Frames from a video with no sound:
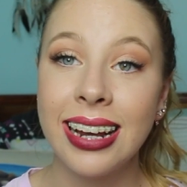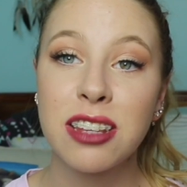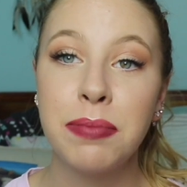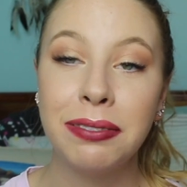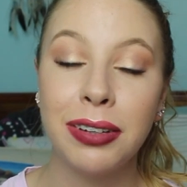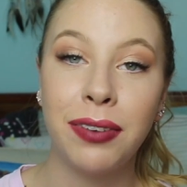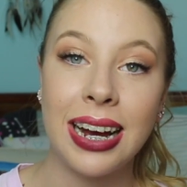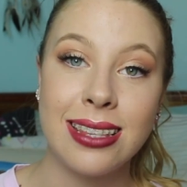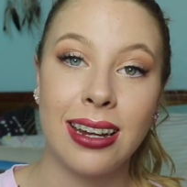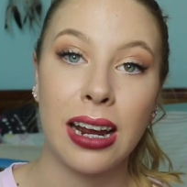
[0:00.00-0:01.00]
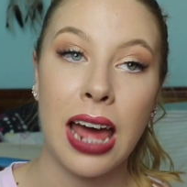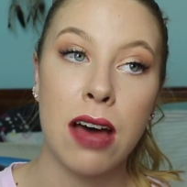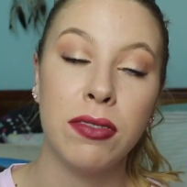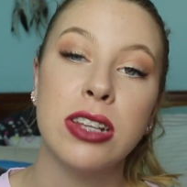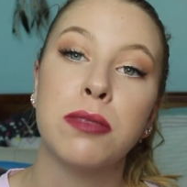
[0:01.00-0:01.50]
next bit of advice that I
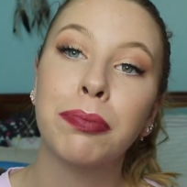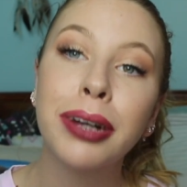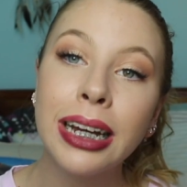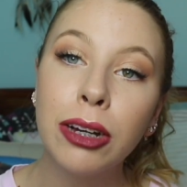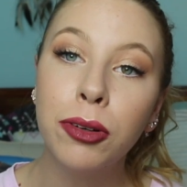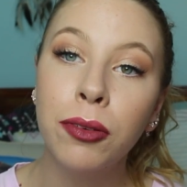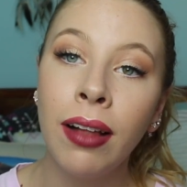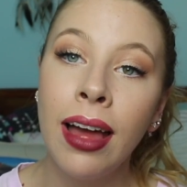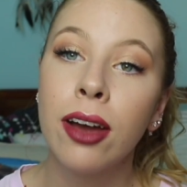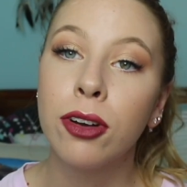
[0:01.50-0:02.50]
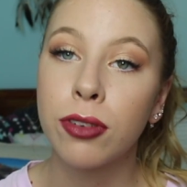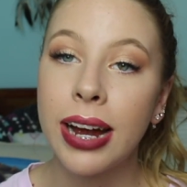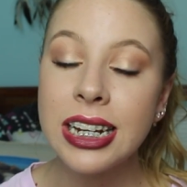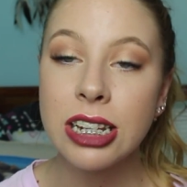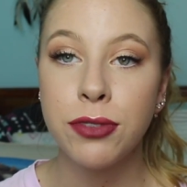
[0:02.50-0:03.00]
have is pretty cool,
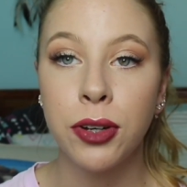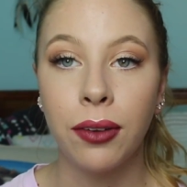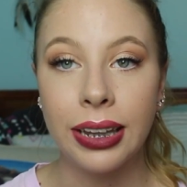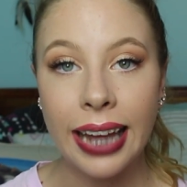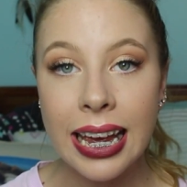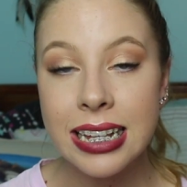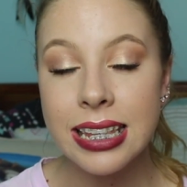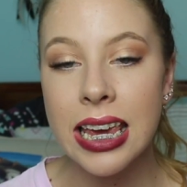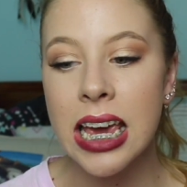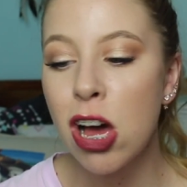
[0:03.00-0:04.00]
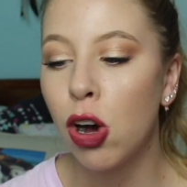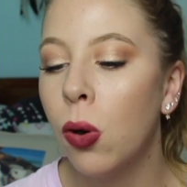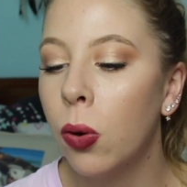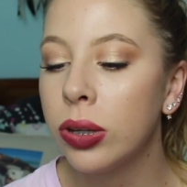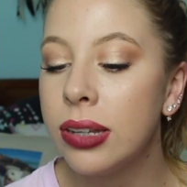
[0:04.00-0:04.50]
great if you're lazy
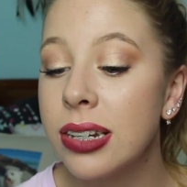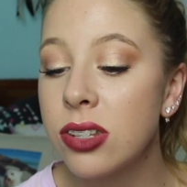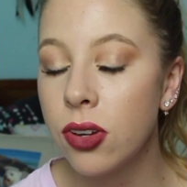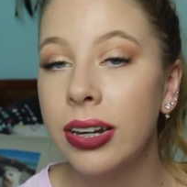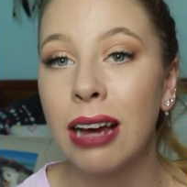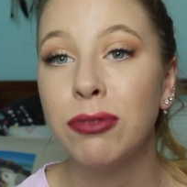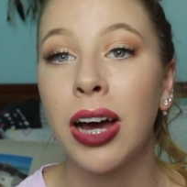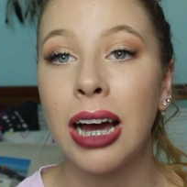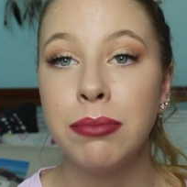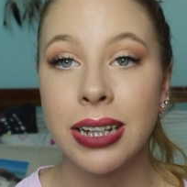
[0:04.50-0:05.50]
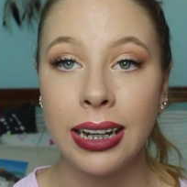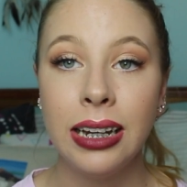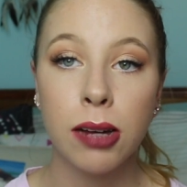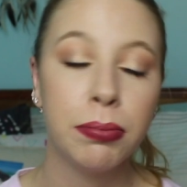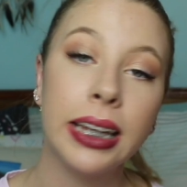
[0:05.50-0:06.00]
or you just don't have time to
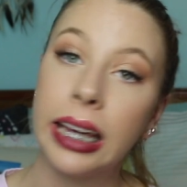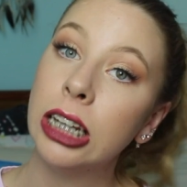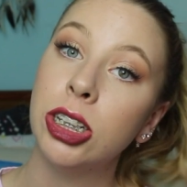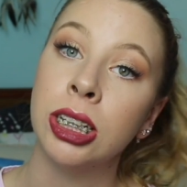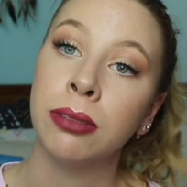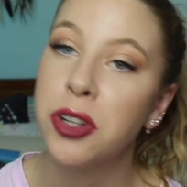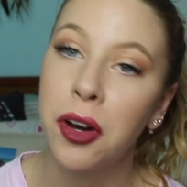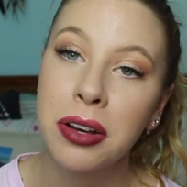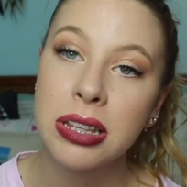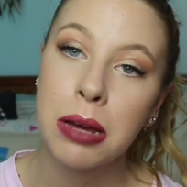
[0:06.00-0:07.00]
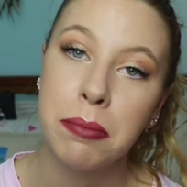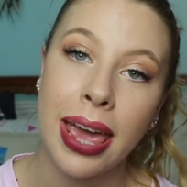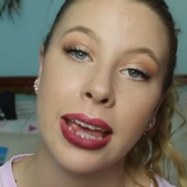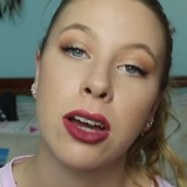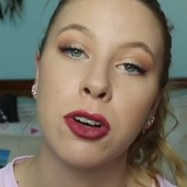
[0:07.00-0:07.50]
clean up in the kitchen. Dogs
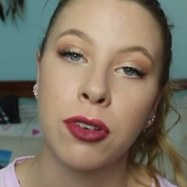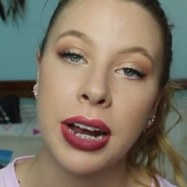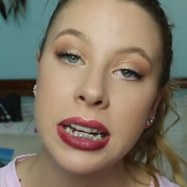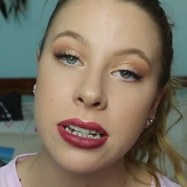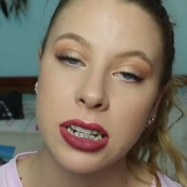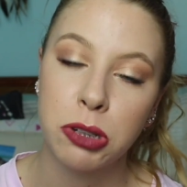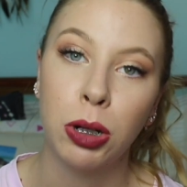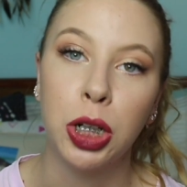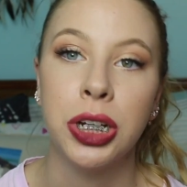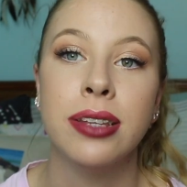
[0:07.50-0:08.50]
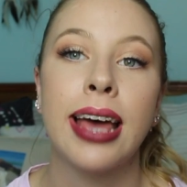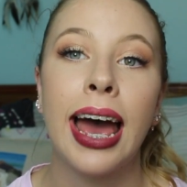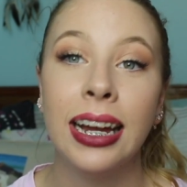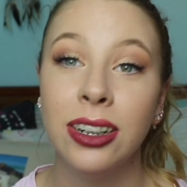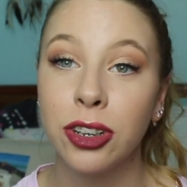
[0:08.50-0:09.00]
make great dishwashers
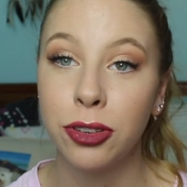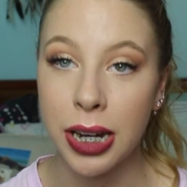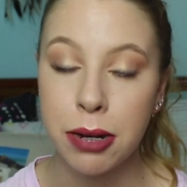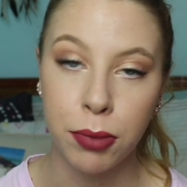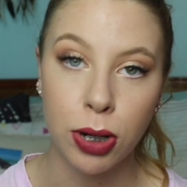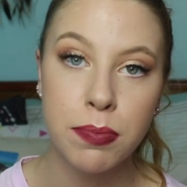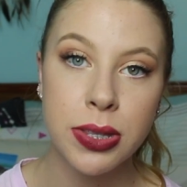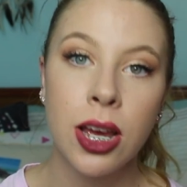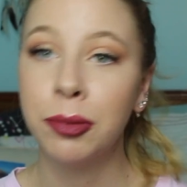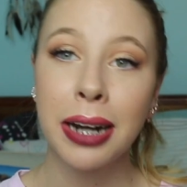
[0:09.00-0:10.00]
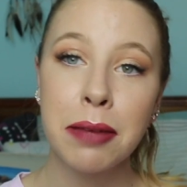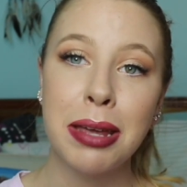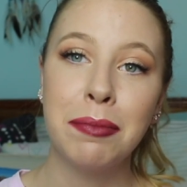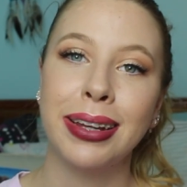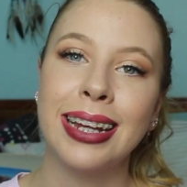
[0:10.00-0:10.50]
and great mops. What I
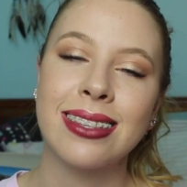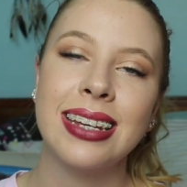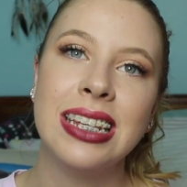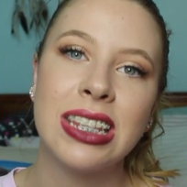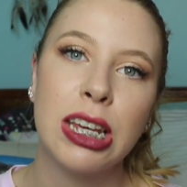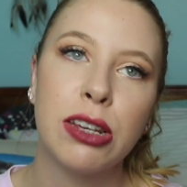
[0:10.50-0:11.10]
mean by this is,